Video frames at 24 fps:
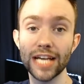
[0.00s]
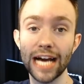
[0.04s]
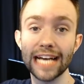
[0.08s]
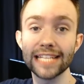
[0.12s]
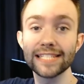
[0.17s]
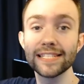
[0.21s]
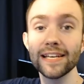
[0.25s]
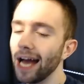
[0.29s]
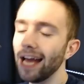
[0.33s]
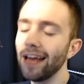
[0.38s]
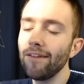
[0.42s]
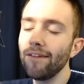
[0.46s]
you
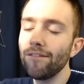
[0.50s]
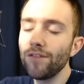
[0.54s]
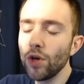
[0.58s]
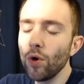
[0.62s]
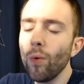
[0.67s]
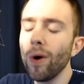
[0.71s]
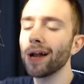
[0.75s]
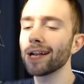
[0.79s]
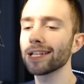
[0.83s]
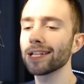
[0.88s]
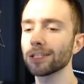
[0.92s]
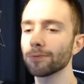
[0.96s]
guys, if you
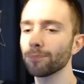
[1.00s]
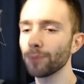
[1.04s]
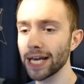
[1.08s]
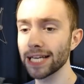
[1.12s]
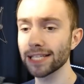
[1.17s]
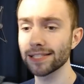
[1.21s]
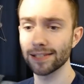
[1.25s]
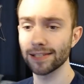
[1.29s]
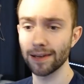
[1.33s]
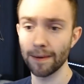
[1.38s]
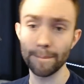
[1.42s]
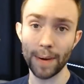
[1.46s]
wanted to
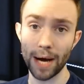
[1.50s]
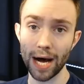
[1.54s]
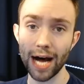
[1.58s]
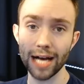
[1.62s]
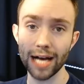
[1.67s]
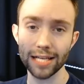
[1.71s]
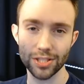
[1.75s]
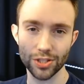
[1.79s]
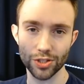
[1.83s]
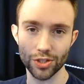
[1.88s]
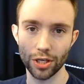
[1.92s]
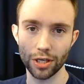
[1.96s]
play as an
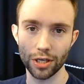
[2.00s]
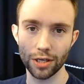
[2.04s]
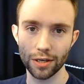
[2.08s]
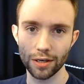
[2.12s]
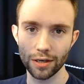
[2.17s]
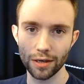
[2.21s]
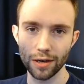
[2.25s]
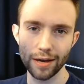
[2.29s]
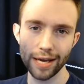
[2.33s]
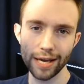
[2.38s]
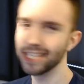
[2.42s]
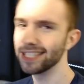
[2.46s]
imposter
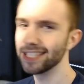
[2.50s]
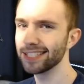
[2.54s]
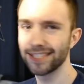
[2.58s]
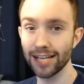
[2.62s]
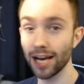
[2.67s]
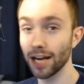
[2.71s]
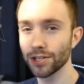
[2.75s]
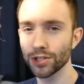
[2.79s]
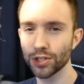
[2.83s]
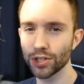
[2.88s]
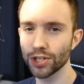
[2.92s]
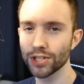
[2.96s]
in
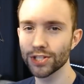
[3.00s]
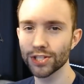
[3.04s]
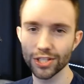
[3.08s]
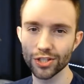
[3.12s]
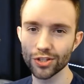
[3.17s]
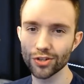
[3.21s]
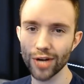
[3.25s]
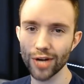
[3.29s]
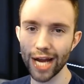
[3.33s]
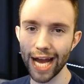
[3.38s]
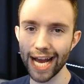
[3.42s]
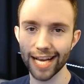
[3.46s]
Dungeons
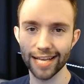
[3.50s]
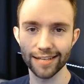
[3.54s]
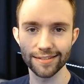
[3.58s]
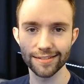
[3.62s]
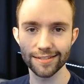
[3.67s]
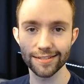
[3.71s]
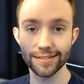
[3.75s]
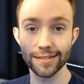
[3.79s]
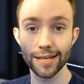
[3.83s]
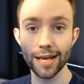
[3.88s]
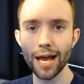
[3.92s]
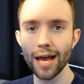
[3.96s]
and
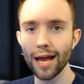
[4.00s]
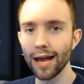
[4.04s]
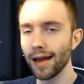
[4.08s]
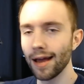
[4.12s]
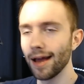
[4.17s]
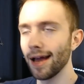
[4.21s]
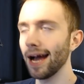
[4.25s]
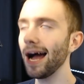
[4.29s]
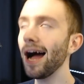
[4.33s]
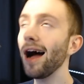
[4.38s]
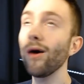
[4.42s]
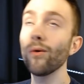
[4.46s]
Dragons,
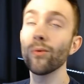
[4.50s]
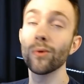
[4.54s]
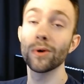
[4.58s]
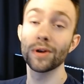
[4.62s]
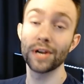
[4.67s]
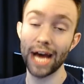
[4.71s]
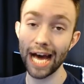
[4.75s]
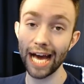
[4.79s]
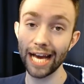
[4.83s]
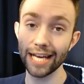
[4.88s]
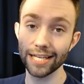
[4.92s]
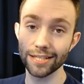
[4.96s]
how
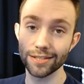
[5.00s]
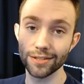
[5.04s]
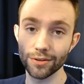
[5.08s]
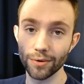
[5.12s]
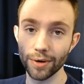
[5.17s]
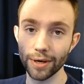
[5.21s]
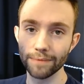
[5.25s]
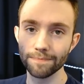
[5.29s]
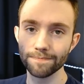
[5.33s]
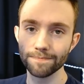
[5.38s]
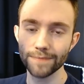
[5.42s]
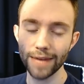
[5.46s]
would I
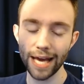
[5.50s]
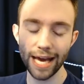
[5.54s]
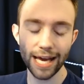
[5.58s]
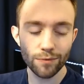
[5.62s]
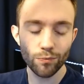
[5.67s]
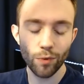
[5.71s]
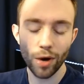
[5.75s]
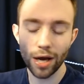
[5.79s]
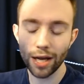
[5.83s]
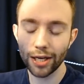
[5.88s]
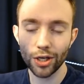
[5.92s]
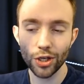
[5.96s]
do it?
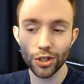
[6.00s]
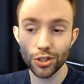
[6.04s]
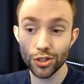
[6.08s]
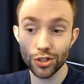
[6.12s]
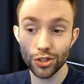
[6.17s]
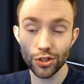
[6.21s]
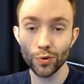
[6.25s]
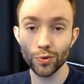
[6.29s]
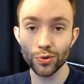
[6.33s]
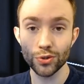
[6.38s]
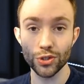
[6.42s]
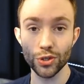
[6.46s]
And what could
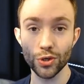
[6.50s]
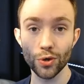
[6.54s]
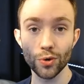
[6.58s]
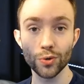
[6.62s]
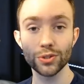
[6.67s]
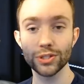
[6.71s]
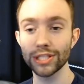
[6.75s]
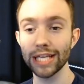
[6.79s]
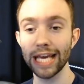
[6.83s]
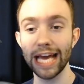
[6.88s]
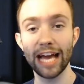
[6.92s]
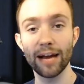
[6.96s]
you do
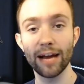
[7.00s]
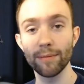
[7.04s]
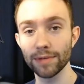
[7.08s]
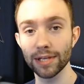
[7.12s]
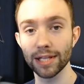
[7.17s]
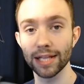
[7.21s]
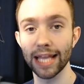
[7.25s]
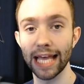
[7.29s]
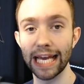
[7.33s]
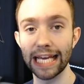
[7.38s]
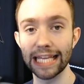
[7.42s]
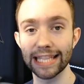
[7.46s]
to
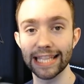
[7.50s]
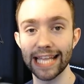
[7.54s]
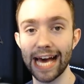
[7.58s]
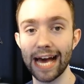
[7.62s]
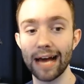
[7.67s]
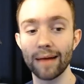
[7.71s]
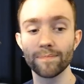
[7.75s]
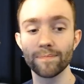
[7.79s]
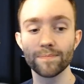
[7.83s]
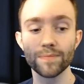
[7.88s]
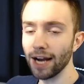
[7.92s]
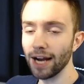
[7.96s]
emulate
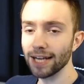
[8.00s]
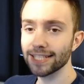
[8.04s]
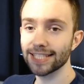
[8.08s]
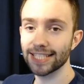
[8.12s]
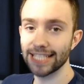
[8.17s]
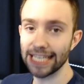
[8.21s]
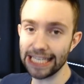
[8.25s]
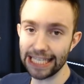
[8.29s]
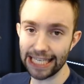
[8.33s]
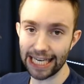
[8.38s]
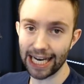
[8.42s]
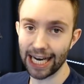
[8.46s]
that? First
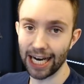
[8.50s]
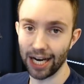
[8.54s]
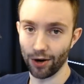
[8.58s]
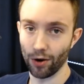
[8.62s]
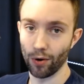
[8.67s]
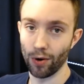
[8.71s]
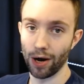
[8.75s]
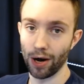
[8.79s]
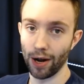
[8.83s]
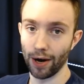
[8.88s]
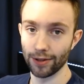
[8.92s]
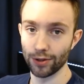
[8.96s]
thing you're
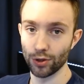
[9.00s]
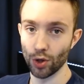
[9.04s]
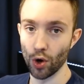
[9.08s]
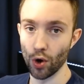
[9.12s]
gonna wanna